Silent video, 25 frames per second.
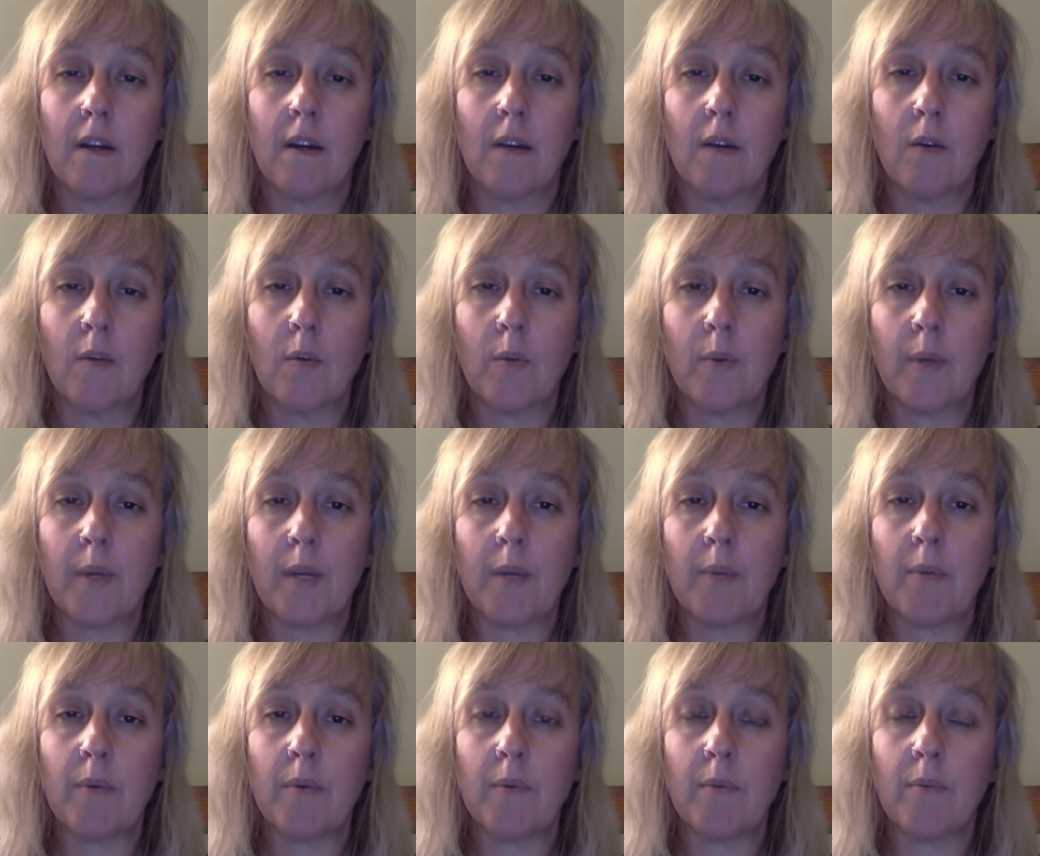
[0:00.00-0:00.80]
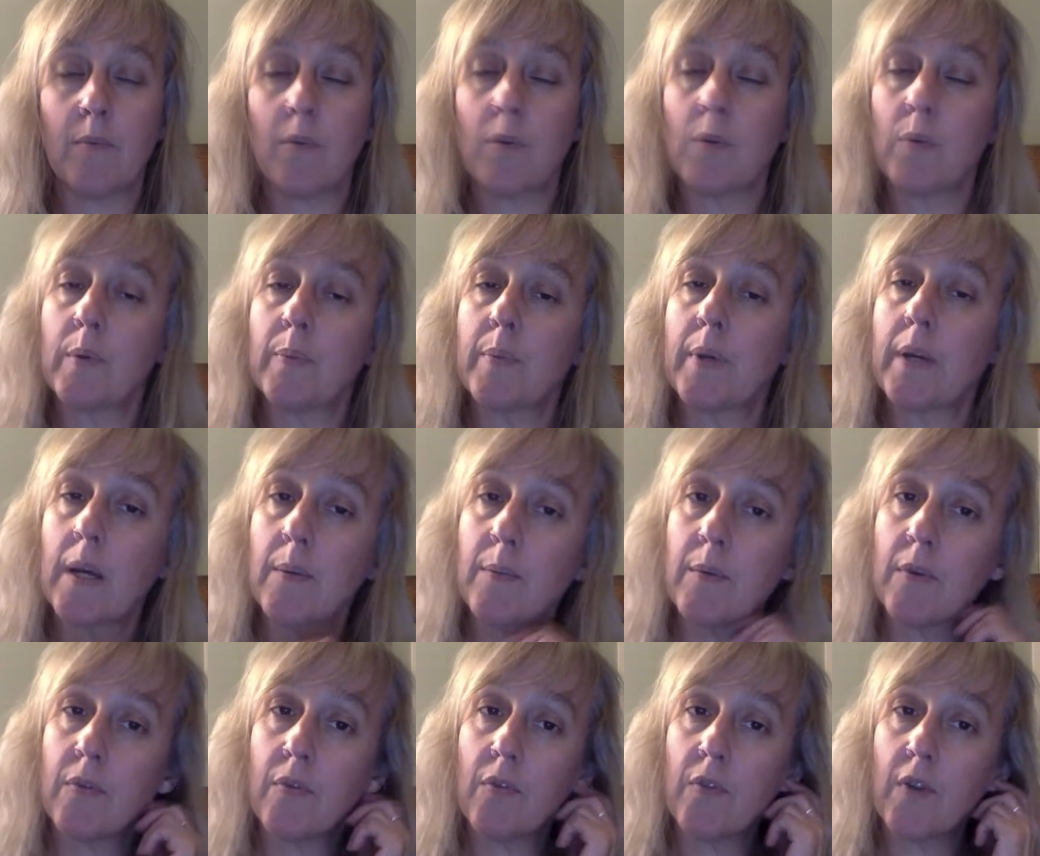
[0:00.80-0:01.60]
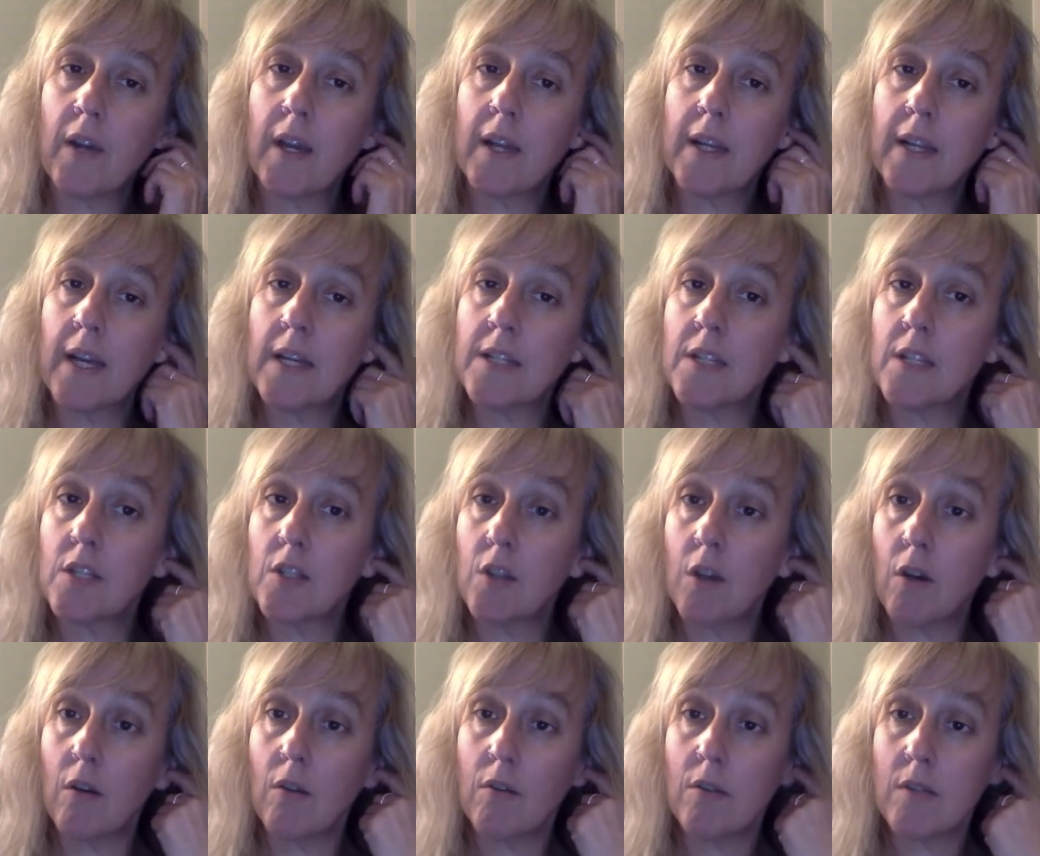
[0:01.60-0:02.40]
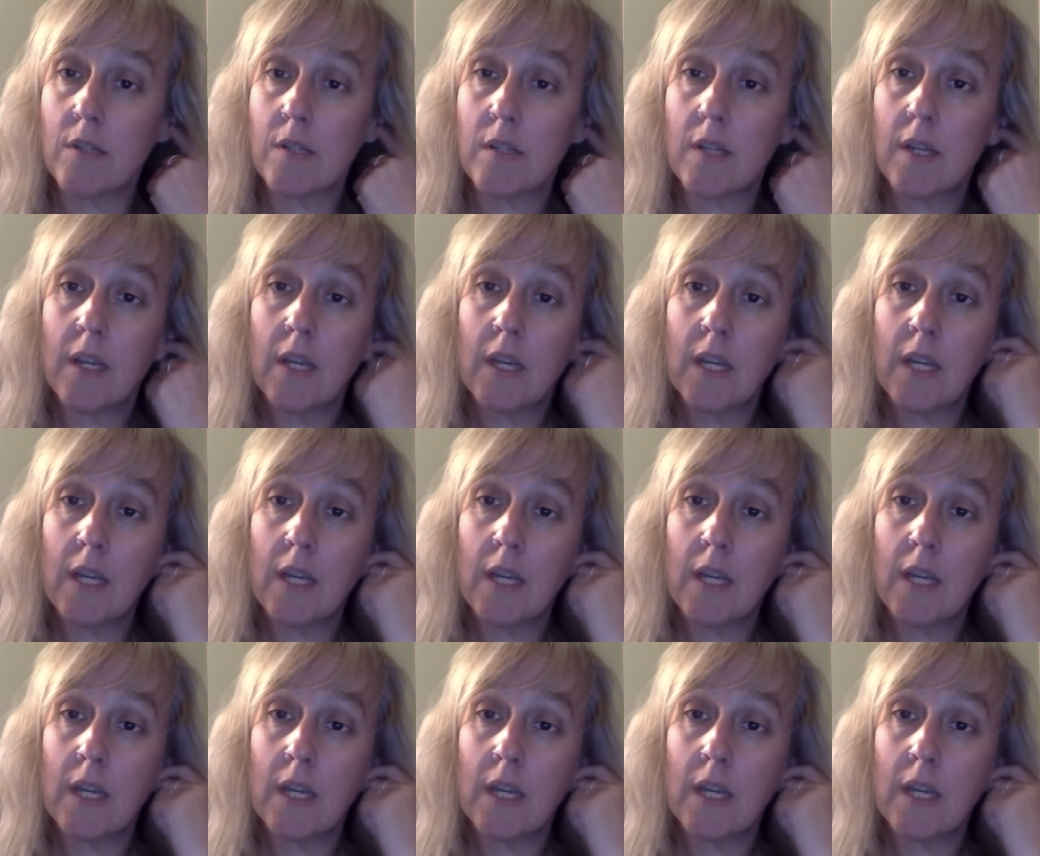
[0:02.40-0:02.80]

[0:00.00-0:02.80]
When we become, when we become afraid as adults,